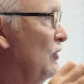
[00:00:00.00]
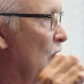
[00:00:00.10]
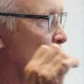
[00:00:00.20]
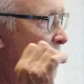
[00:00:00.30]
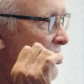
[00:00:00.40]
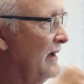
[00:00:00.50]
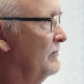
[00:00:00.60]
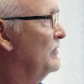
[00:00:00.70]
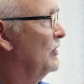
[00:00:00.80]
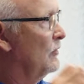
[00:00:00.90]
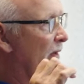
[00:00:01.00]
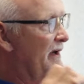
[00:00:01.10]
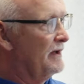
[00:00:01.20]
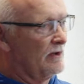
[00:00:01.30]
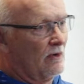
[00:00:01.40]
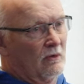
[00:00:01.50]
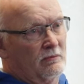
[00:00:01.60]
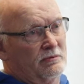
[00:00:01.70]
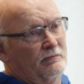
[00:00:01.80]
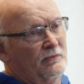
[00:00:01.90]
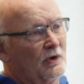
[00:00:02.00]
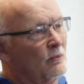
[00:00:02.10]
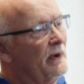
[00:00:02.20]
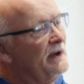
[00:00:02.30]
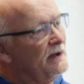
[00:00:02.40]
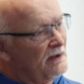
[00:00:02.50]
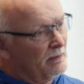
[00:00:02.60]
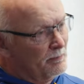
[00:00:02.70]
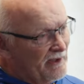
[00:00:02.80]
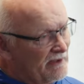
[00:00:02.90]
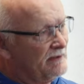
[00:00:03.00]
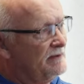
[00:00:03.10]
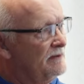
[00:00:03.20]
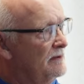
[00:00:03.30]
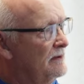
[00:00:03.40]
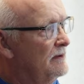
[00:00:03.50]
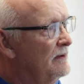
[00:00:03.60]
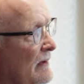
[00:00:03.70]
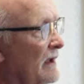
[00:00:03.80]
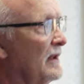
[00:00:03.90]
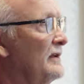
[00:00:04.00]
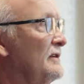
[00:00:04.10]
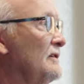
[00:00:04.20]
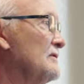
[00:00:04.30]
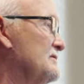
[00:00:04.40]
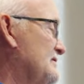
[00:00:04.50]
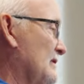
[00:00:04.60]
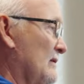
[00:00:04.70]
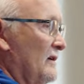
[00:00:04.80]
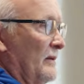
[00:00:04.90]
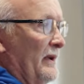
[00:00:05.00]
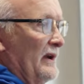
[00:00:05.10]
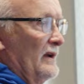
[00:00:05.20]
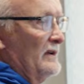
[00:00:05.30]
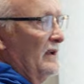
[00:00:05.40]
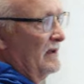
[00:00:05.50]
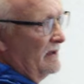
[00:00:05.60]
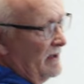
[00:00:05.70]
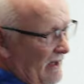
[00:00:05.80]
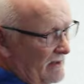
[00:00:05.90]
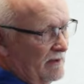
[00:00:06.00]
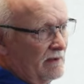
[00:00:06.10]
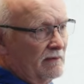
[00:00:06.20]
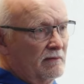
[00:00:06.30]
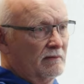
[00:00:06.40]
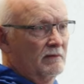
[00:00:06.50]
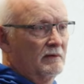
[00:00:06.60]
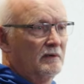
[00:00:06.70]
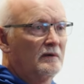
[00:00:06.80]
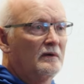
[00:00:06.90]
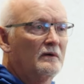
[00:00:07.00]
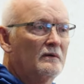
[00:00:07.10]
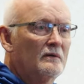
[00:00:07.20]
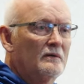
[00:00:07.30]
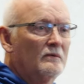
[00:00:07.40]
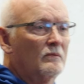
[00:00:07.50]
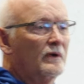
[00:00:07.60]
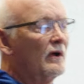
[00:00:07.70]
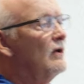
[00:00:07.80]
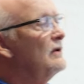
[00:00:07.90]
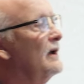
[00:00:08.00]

you're ready to go. You're ready to compete. I like to use committed and connected. We all